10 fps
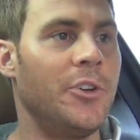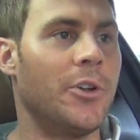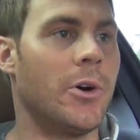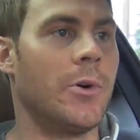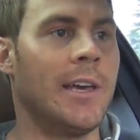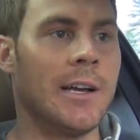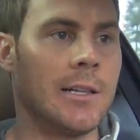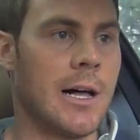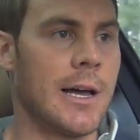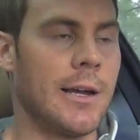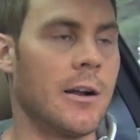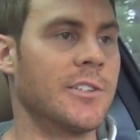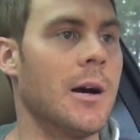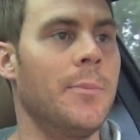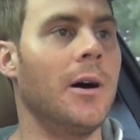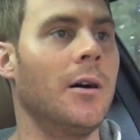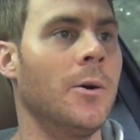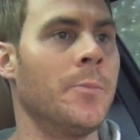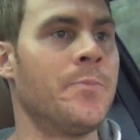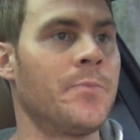incline or dumbbell,